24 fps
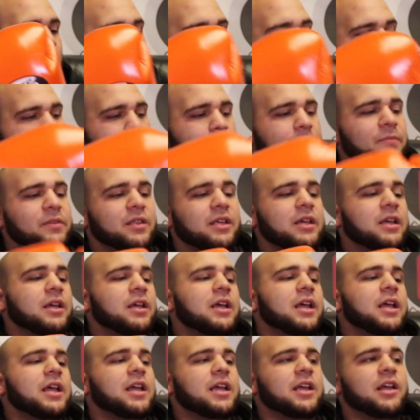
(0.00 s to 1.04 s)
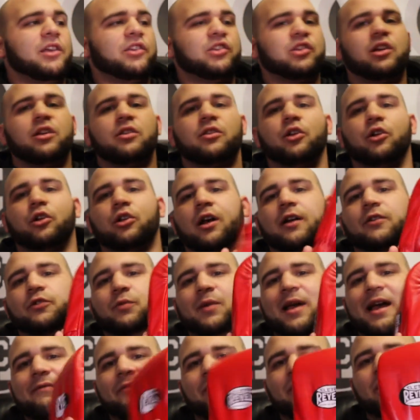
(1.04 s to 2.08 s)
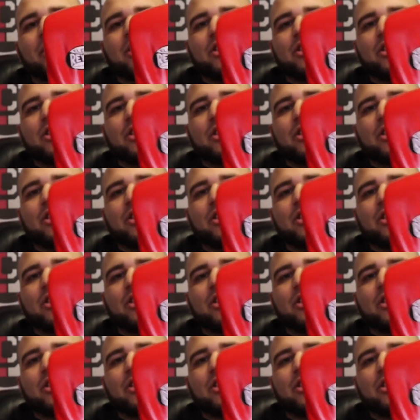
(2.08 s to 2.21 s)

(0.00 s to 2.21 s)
about is the gloves we have at